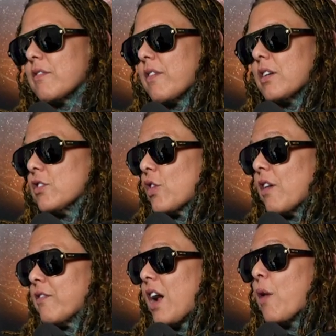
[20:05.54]
going to fight
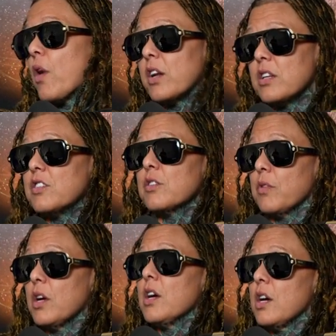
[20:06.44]
underground fight i wanted to
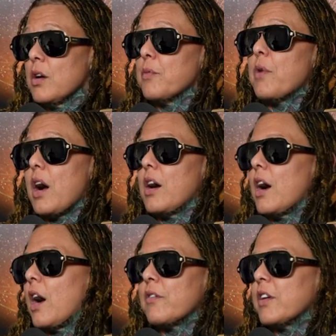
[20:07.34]
right
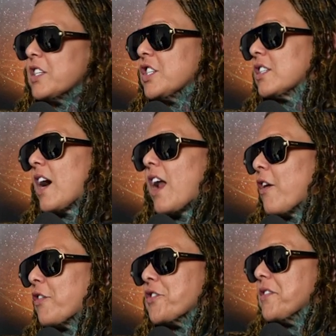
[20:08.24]
i already just got
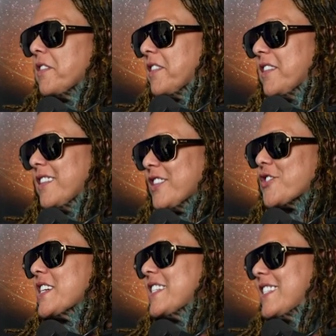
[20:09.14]
out of the the
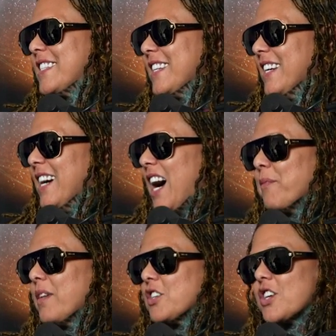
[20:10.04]
streets yeah
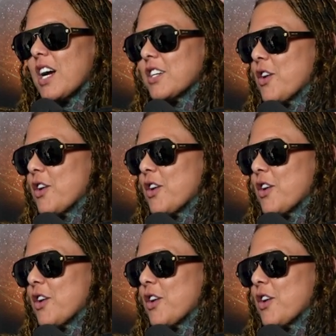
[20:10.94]
i'm not trying to